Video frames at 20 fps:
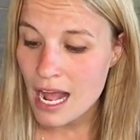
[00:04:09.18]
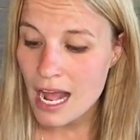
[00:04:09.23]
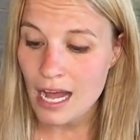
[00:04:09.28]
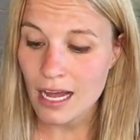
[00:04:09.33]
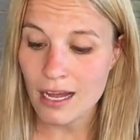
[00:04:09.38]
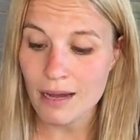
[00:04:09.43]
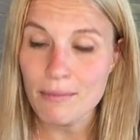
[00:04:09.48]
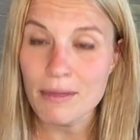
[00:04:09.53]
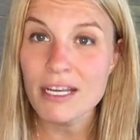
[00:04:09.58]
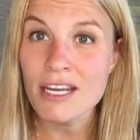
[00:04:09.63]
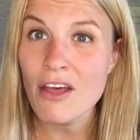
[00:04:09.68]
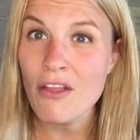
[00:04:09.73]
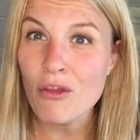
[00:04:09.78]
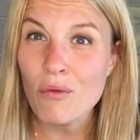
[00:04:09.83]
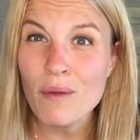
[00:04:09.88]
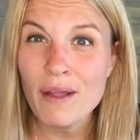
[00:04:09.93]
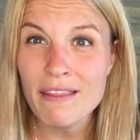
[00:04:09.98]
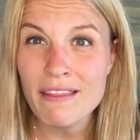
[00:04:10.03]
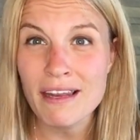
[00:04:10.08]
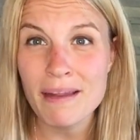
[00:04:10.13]
Another
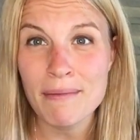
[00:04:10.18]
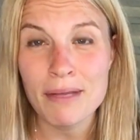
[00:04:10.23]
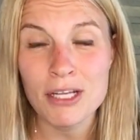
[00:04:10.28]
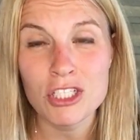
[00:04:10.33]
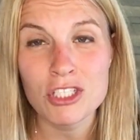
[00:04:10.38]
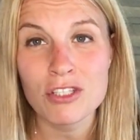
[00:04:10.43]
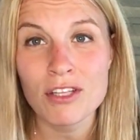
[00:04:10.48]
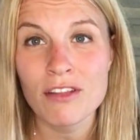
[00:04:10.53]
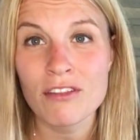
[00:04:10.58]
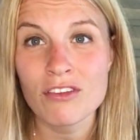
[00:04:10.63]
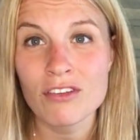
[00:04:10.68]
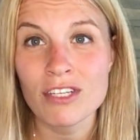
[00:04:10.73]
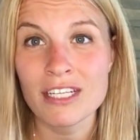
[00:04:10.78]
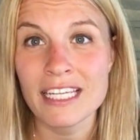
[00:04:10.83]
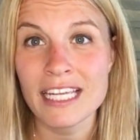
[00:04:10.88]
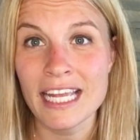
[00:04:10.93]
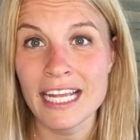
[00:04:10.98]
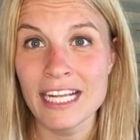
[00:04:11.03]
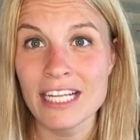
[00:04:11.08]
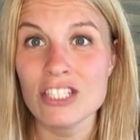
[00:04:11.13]
way that I make sure that they're
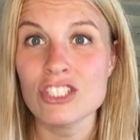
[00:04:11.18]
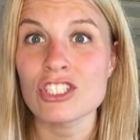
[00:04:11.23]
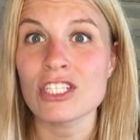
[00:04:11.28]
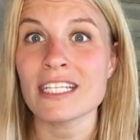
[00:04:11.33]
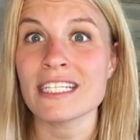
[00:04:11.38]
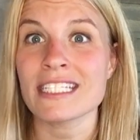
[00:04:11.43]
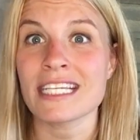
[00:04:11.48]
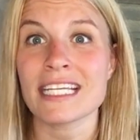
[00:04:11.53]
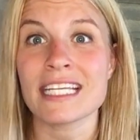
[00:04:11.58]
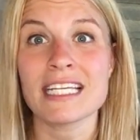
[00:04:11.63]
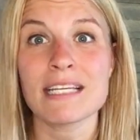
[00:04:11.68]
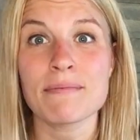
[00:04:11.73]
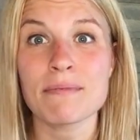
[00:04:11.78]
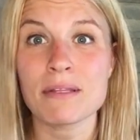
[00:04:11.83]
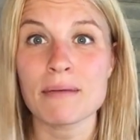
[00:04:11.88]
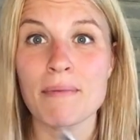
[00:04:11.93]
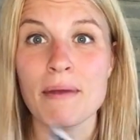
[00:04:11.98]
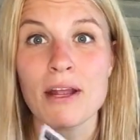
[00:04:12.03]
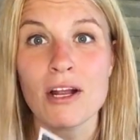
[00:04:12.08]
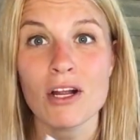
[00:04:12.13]
engaged is I keep the
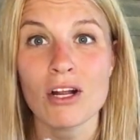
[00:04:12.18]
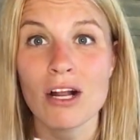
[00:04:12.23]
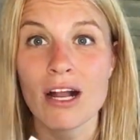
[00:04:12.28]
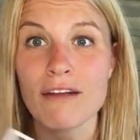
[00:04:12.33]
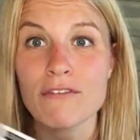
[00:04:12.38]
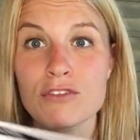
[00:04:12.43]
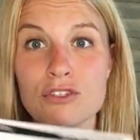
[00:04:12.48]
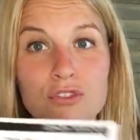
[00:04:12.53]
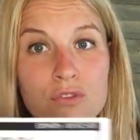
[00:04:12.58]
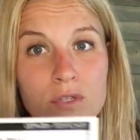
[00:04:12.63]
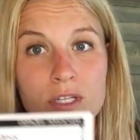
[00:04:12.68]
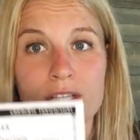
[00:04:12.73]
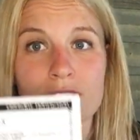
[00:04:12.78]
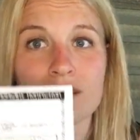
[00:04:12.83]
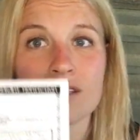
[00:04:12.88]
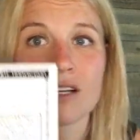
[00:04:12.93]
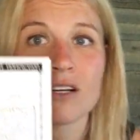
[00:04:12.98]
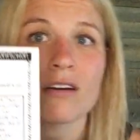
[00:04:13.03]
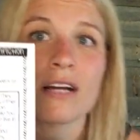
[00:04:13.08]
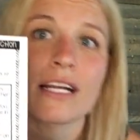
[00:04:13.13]
paragraphs short.
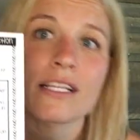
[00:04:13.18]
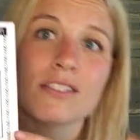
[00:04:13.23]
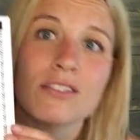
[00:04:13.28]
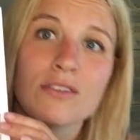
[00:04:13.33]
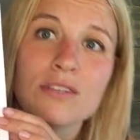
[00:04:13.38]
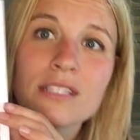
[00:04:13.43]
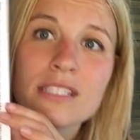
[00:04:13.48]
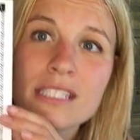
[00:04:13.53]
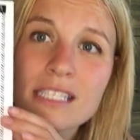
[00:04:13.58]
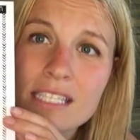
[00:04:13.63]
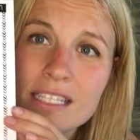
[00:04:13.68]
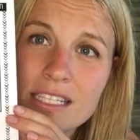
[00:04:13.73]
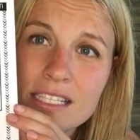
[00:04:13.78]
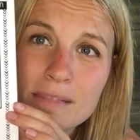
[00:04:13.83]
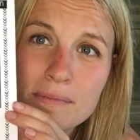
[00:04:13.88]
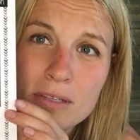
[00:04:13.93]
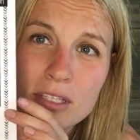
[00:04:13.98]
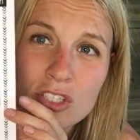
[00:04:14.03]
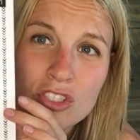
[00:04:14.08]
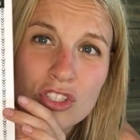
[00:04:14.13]
So as you can see, this
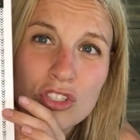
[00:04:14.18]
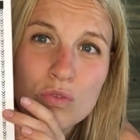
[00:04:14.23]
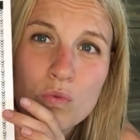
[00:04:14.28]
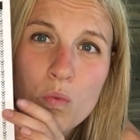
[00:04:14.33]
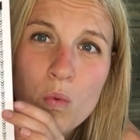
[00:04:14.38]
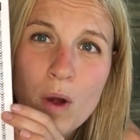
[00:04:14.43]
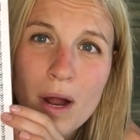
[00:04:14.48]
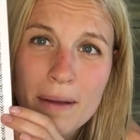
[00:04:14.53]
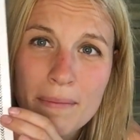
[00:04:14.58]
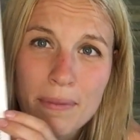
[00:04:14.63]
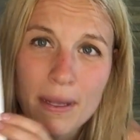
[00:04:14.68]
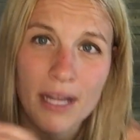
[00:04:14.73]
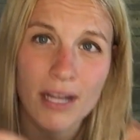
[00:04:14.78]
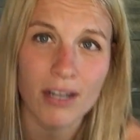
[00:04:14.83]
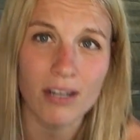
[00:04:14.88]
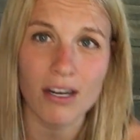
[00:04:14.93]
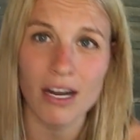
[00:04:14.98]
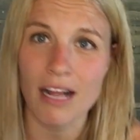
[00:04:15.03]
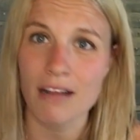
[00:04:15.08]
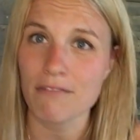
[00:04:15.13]
is just one
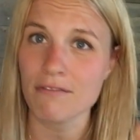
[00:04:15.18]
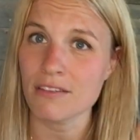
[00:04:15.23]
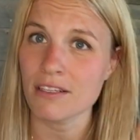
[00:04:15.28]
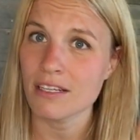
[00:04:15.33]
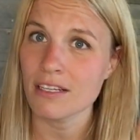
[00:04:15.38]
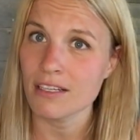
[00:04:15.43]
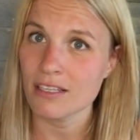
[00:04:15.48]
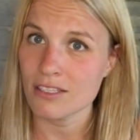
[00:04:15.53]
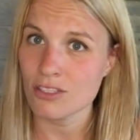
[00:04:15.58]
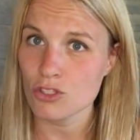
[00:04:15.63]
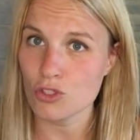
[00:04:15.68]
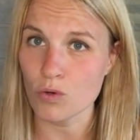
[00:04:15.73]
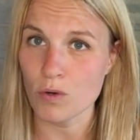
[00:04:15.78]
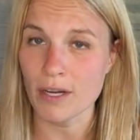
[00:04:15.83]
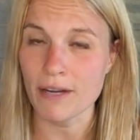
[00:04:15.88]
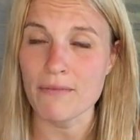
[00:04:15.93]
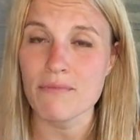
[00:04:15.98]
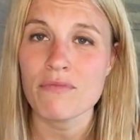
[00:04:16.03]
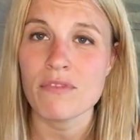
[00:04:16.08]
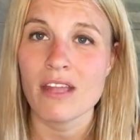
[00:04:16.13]
paragraph,
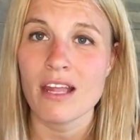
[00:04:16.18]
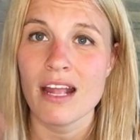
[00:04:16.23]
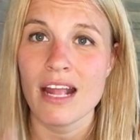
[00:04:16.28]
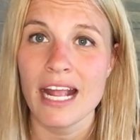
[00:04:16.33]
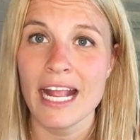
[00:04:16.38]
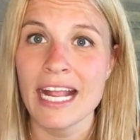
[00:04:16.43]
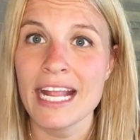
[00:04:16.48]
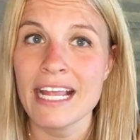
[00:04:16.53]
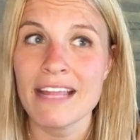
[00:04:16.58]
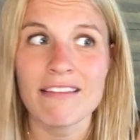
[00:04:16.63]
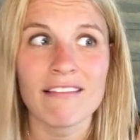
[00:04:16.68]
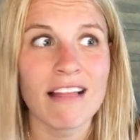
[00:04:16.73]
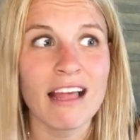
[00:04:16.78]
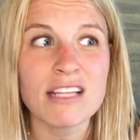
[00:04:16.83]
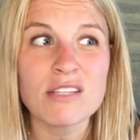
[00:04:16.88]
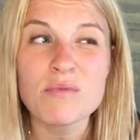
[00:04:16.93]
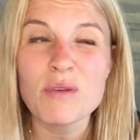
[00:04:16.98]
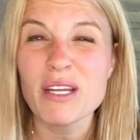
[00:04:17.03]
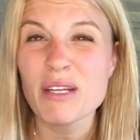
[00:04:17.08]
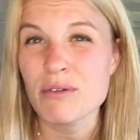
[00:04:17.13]
short. And the
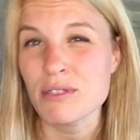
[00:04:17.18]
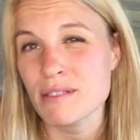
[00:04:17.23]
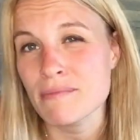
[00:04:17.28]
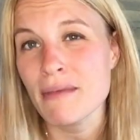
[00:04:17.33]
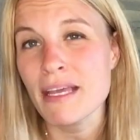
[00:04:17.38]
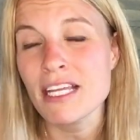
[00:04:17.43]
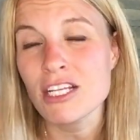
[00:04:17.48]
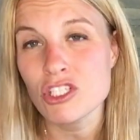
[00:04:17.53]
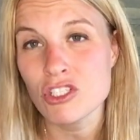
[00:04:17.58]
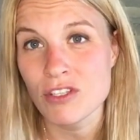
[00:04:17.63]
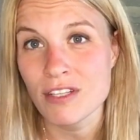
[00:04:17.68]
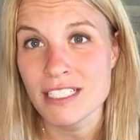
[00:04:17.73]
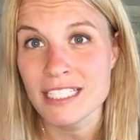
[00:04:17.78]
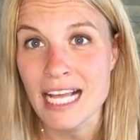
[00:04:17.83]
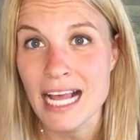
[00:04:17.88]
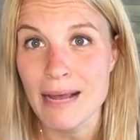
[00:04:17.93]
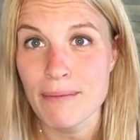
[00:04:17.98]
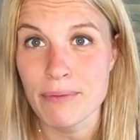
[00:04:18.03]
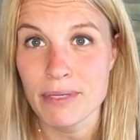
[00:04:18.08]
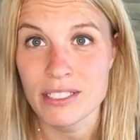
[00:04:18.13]
last way was making sure the
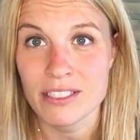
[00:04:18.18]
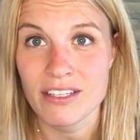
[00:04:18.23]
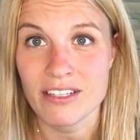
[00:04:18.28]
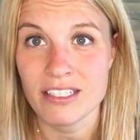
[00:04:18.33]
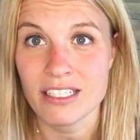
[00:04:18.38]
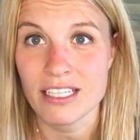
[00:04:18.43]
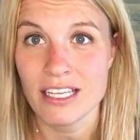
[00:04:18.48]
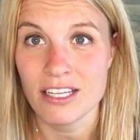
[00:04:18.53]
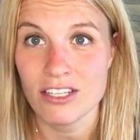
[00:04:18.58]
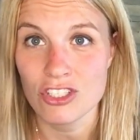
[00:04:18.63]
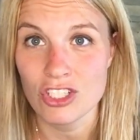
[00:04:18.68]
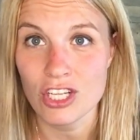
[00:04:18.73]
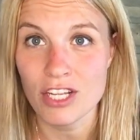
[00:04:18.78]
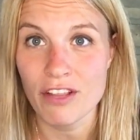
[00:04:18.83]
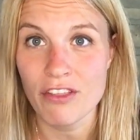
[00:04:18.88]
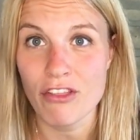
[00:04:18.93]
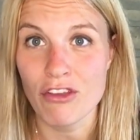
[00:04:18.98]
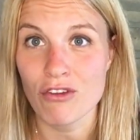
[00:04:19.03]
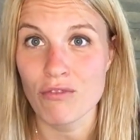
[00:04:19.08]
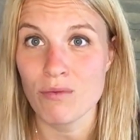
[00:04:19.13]
topics are engaging.
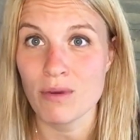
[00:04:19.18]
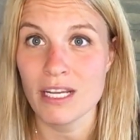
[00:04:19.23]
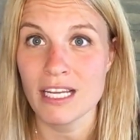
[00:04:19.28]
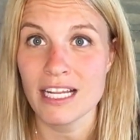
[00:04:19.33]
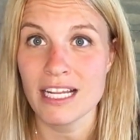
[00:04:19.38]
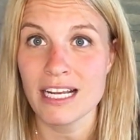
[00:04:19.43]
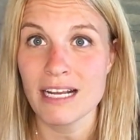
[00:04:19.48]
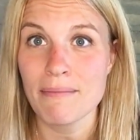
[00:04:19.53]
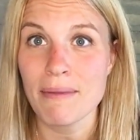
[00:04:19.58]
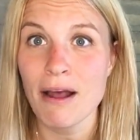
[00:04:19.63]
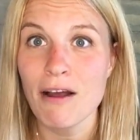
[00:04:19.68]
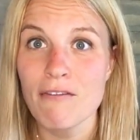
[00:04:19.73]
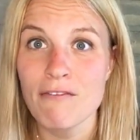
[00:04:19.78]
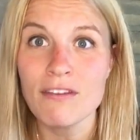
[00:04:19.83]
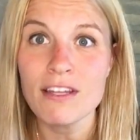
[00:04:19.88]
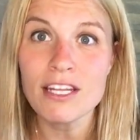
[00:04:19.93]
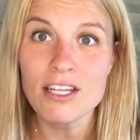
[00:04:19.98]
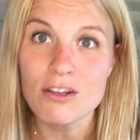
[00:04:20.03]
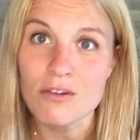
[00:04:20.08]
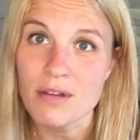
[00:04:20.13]
They're reading about
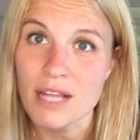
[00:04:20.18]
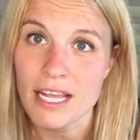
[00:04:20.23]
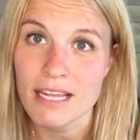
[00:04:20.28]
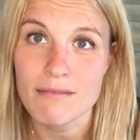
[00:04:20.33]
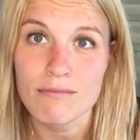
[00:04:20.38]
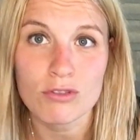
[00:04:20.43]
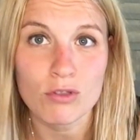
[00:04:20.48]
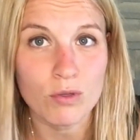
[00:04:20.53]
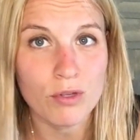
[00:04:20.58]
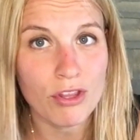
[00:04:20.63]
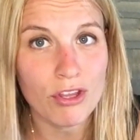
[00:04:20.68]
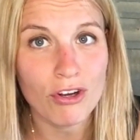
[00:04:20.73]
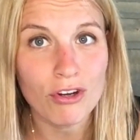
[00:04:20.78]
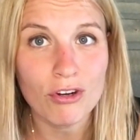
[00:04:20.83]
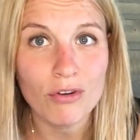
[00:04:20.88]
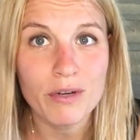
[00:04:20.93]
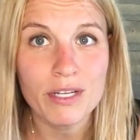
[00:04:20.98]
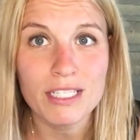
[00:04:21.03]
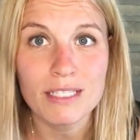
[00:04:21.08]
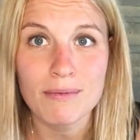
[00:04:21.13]
video games, or they're
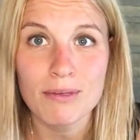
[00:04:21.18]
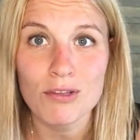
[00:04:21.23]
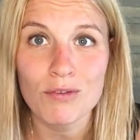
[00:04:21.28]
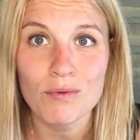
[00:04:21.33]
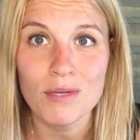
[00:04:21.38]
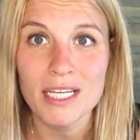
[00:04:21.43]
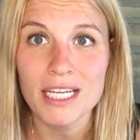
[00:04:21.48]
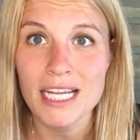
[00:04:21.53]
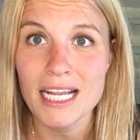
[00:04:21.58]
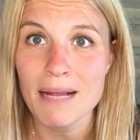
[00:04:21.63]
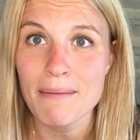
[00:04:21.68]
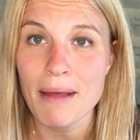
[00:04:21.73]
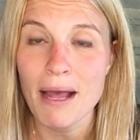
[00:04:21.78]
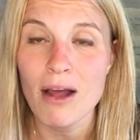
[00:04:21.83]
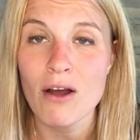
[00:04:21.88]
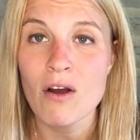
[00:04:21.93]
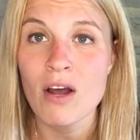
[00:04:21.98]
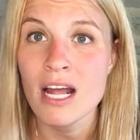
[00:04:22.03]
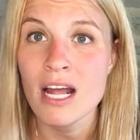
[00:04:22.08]
going to be reading about